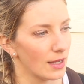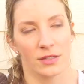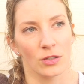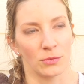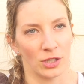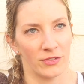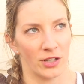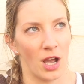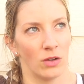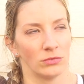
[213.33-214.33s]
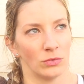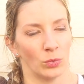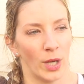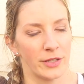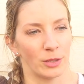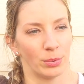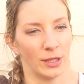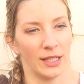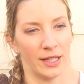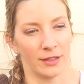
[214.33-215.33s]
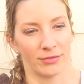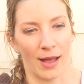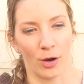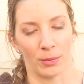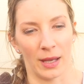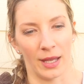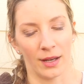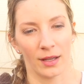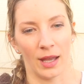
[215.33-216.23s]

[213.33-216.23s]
So I'm trying to figure out what to put in the flower bed.